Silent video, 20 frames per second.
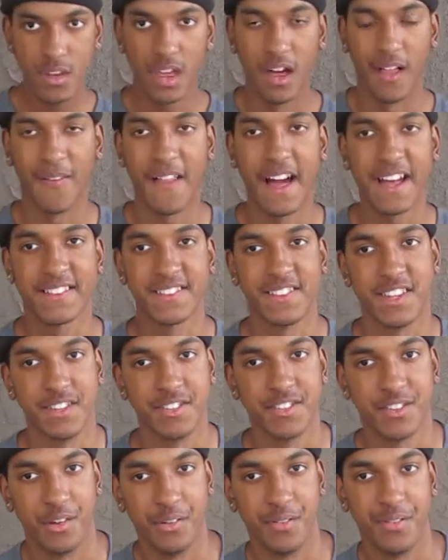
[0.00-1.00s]
I like
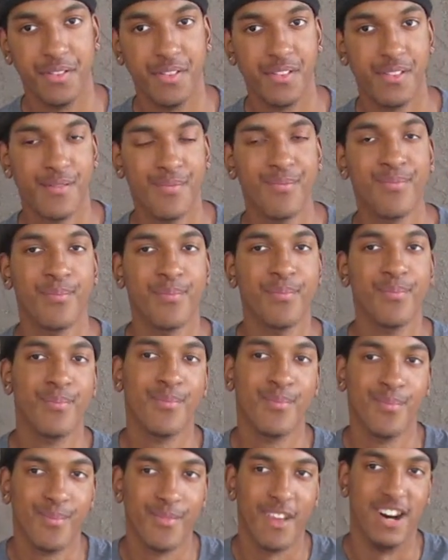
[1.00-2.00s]
this song.
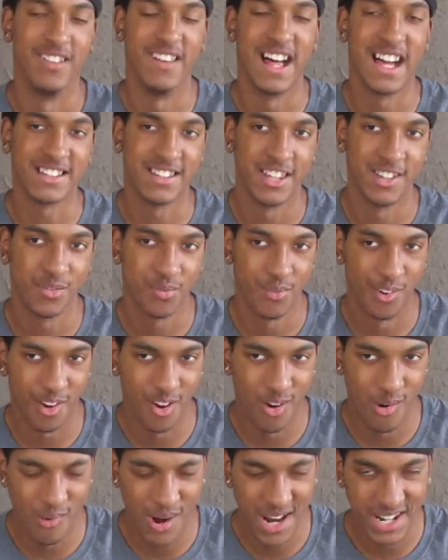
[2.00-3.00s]
I like this one
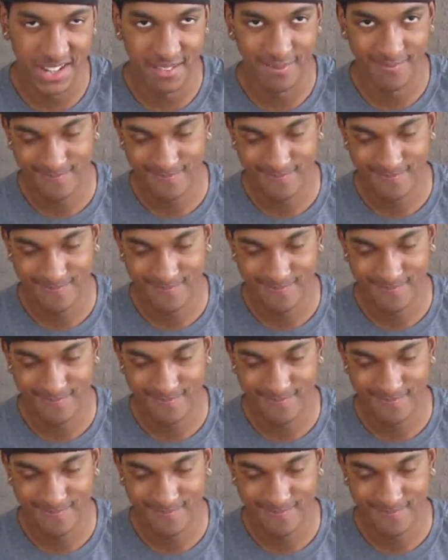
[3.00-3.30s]
already.